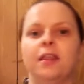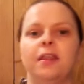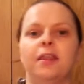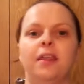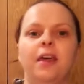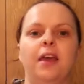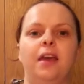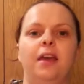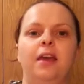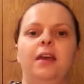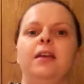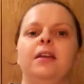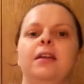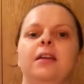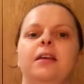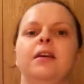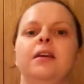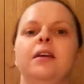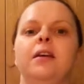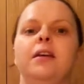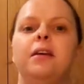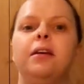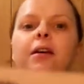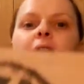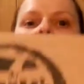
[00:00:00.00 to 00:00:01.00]
Then
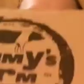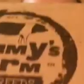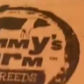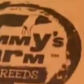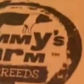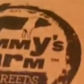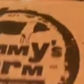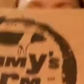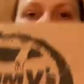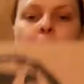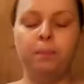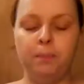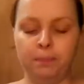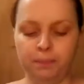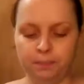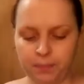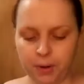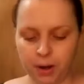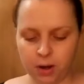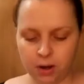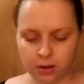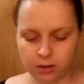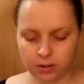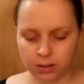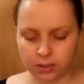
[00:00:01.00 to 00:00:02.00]
I got a
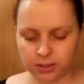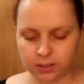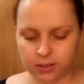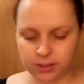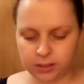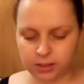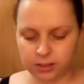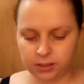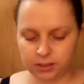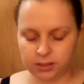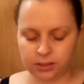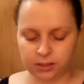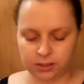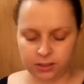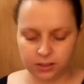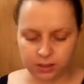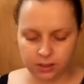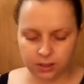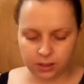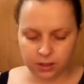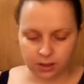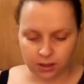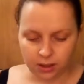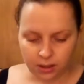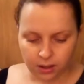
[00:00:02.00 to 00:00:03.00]
box
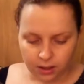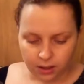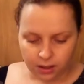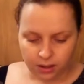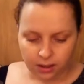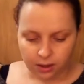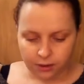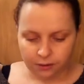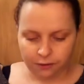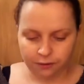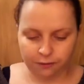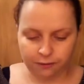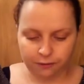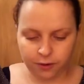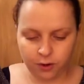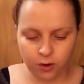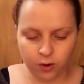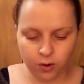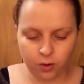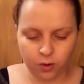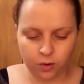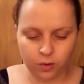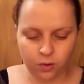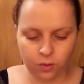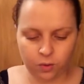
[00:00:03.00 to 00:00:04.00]

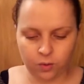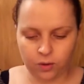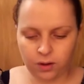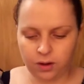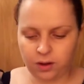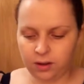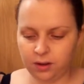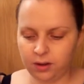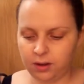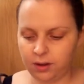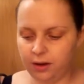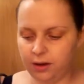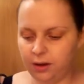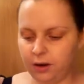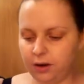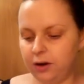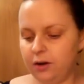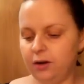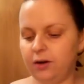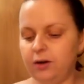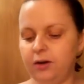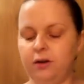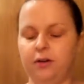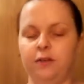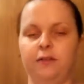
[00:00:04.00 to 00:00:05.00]
full
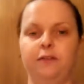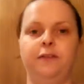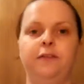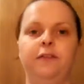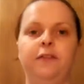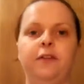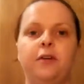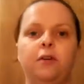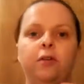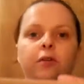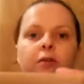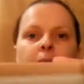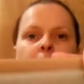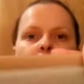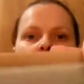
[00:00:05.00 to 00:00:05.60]
of all